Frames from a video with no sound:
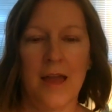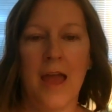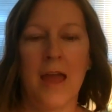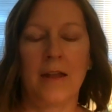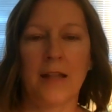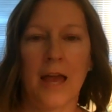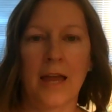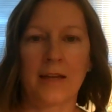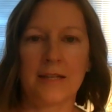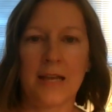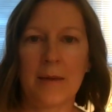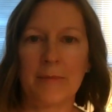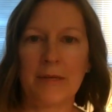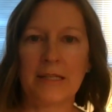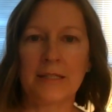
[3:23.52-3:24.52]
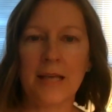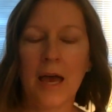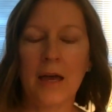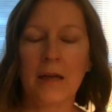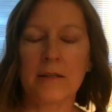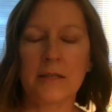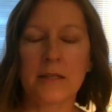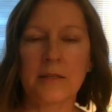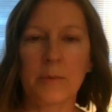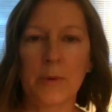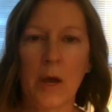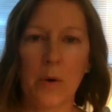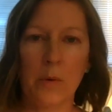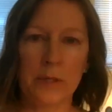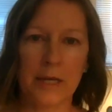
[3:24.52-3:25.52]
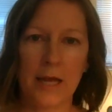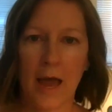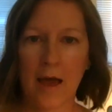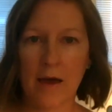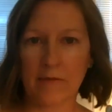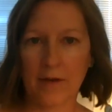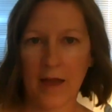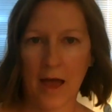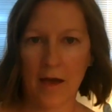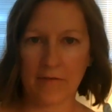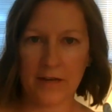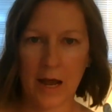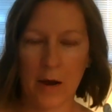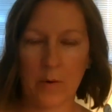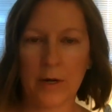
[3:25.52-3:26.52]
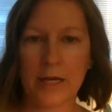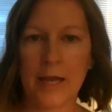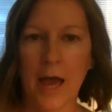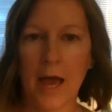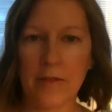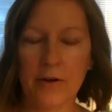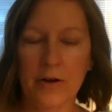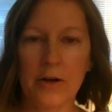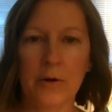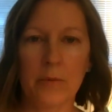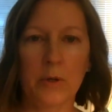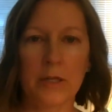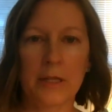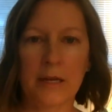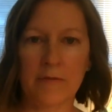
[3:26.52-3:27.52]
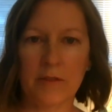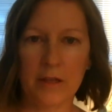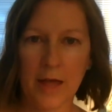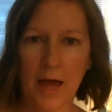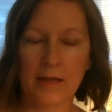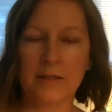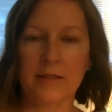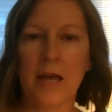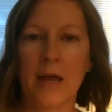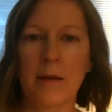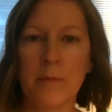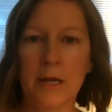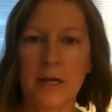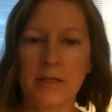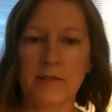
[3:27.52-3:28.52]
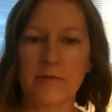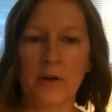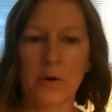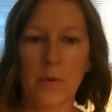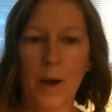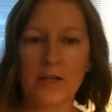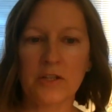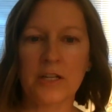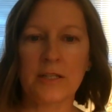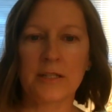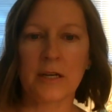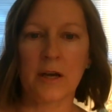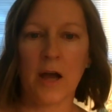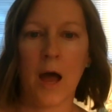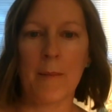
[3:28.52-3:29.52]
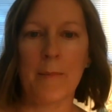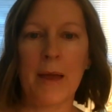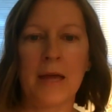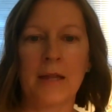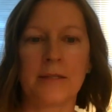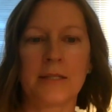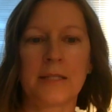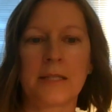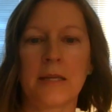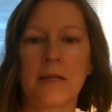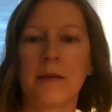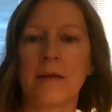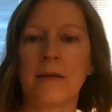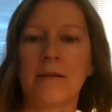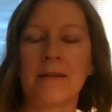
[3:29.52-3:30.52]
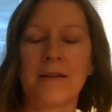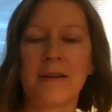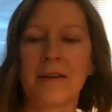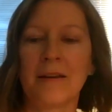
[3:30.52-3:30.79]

And like Tammy said, since we only have half an hour together, we'll leave the last 10 minutes for questions and comments, and